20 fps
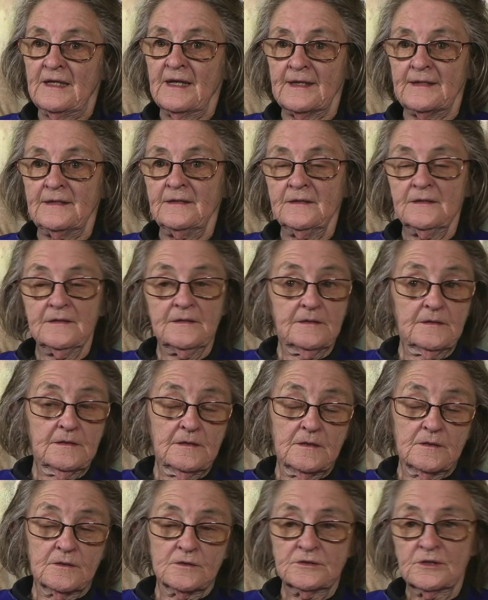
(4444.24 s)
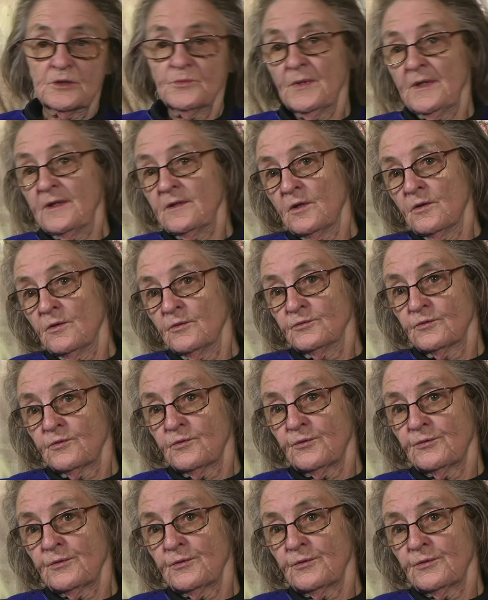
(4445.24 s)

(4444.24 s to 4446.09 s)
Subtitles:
late, because it went on